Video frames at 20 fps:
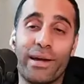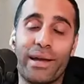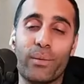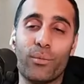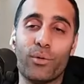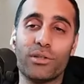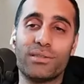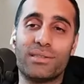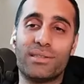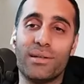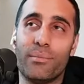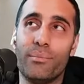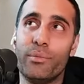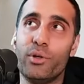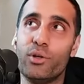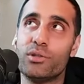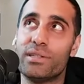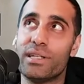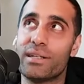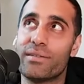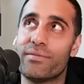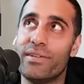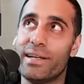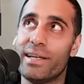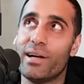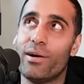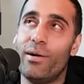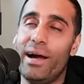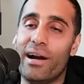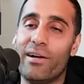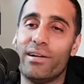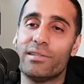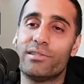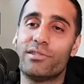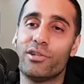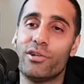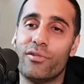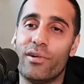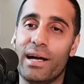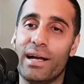it was the music video era
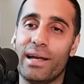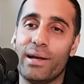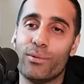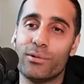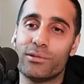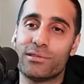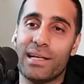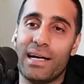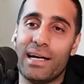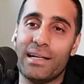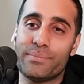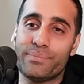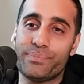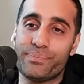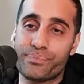too, right? It was like